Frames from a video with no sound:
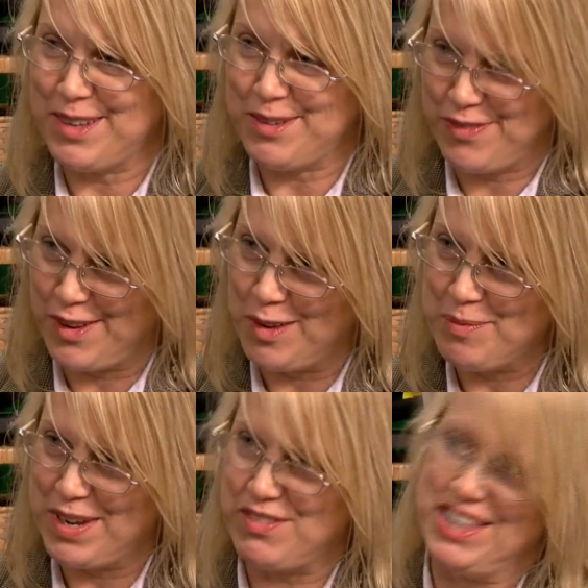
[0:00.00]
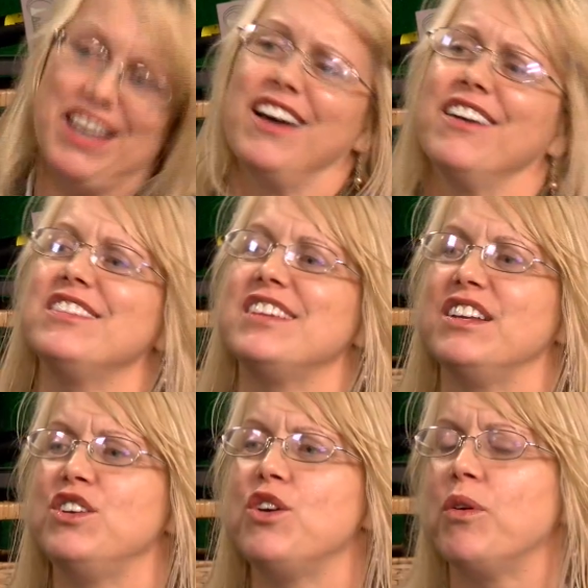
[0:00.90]
the film and everything else,
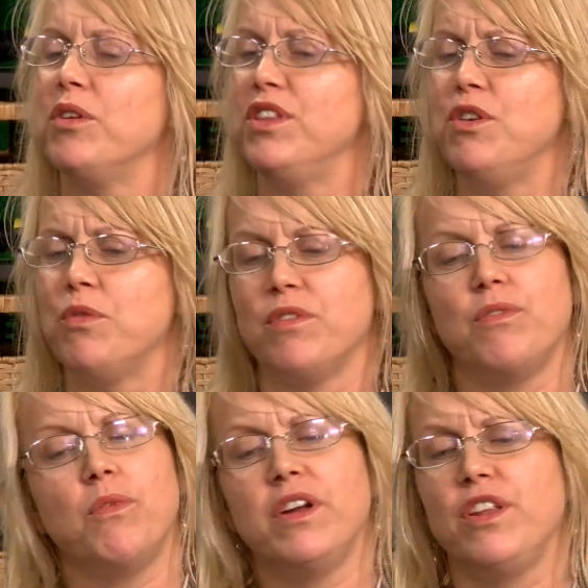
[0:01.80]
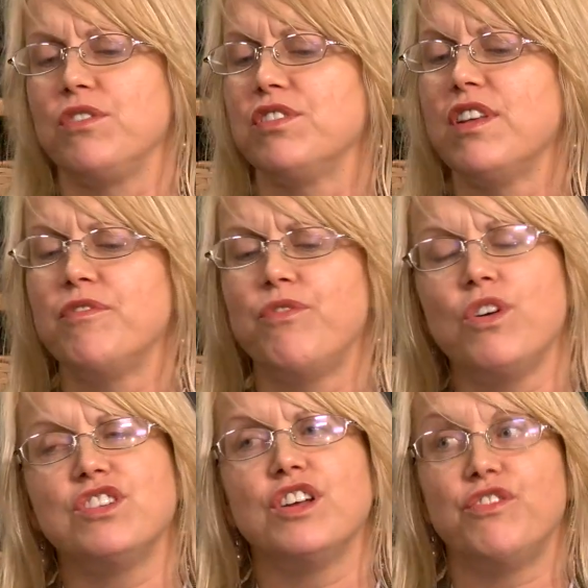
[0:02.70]
and you're one of those
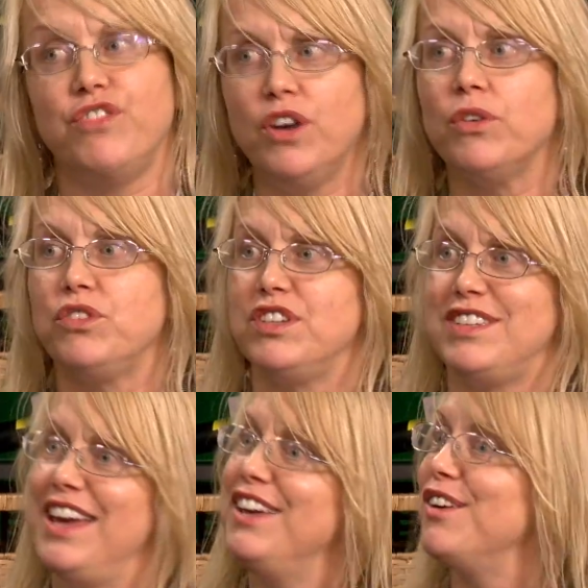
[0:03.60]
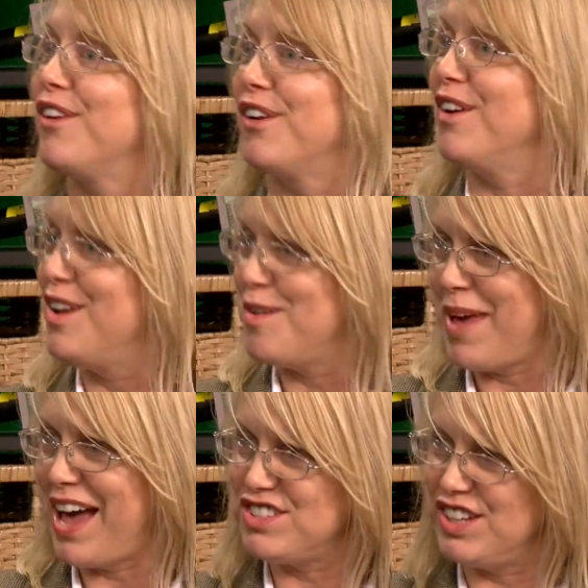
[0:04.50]
fortunate few to take your
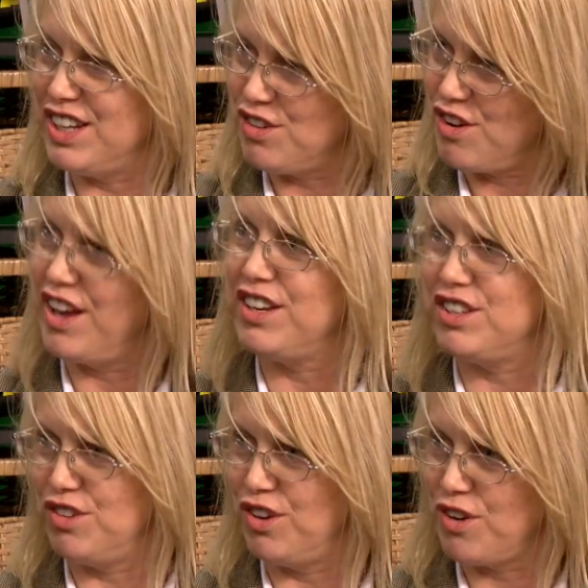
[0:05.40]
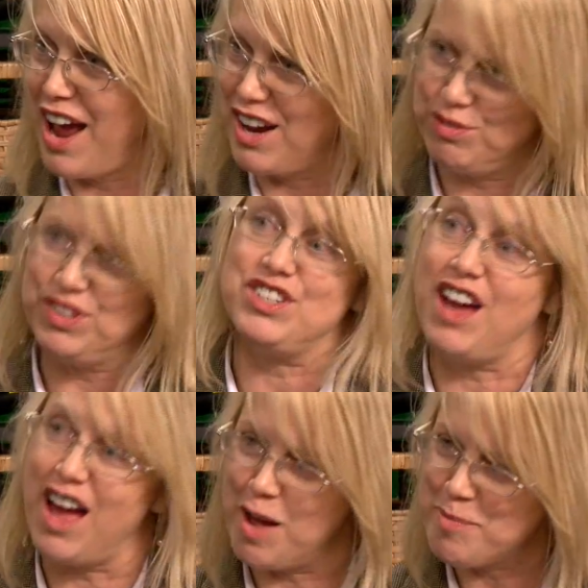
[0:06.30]
passion and turn it into your actual
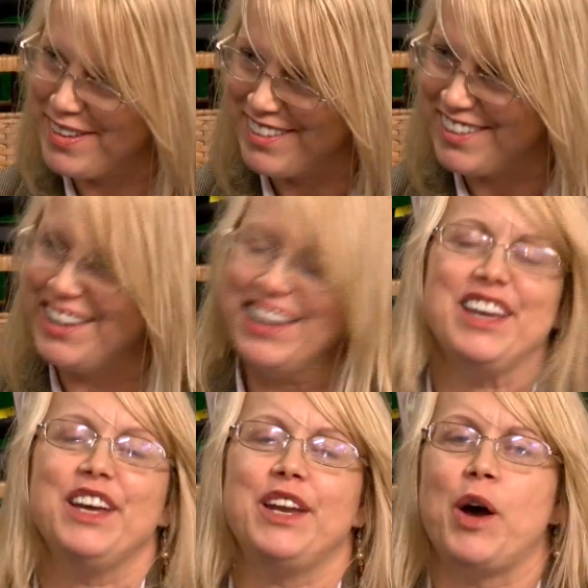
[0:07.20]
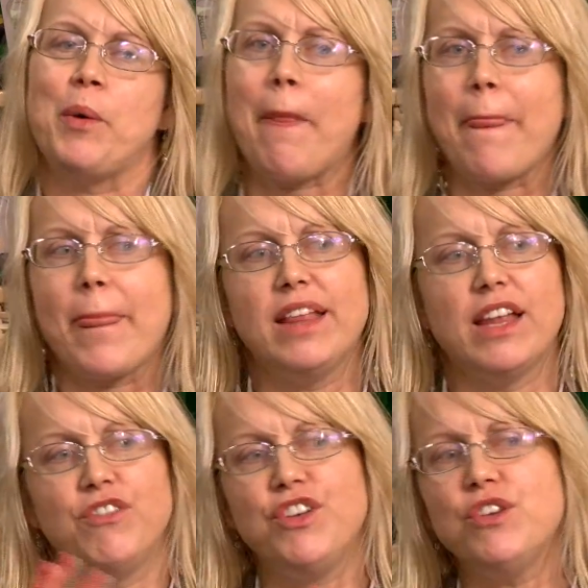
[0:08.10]
job. You know, and
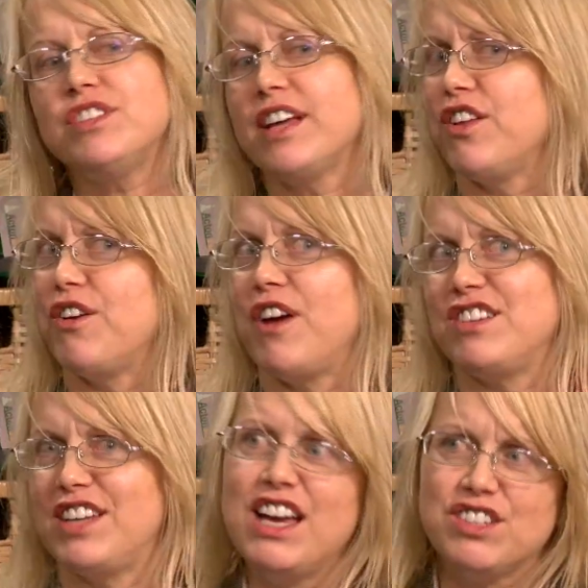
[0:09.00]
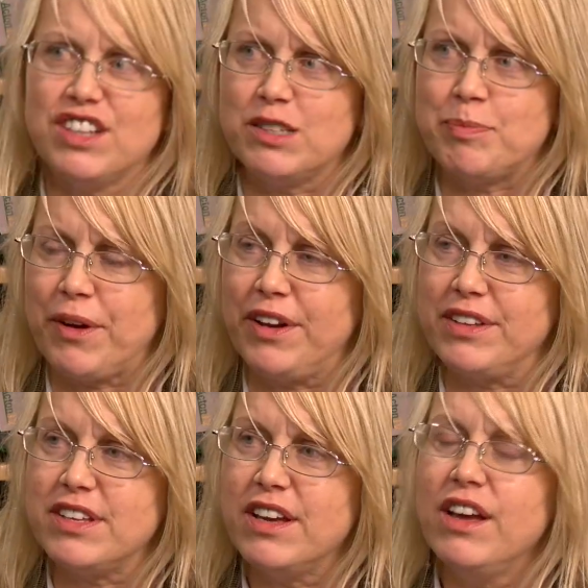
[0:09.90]
then you fuse together your education
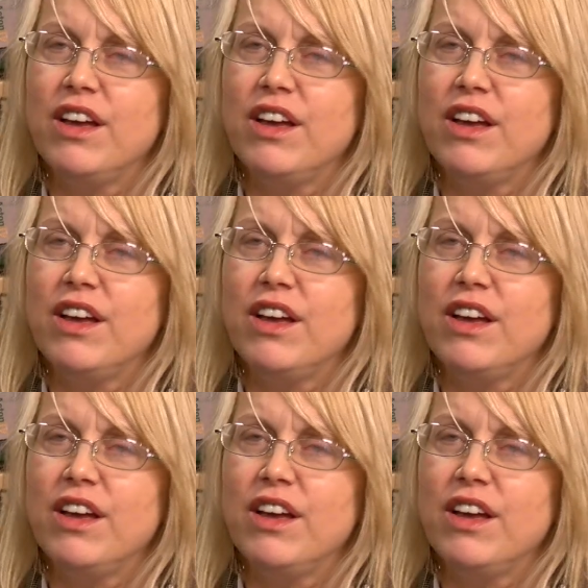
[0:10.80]
experience.